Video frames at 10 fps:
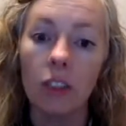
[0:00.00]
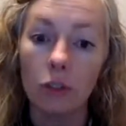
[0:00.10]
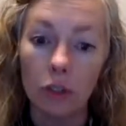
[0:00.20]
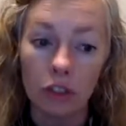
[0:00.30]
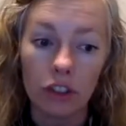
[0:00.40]

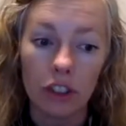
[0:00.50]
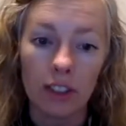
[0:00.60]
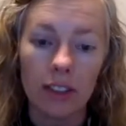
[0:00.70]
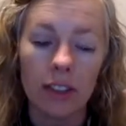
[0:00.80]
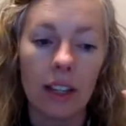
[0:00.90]

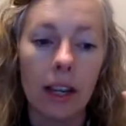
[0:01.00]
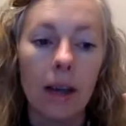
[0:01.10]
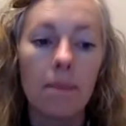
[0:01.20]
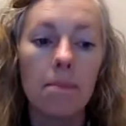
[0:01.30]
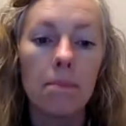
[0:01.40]
nutritionist.
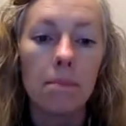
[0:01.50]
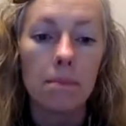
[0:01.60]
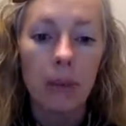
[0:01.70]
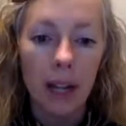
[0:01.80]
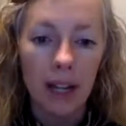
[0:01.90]

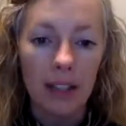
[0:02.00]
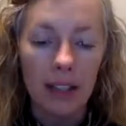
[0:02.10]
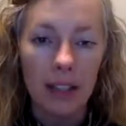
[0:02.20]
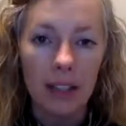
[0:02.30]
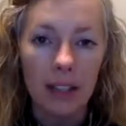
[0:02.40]
But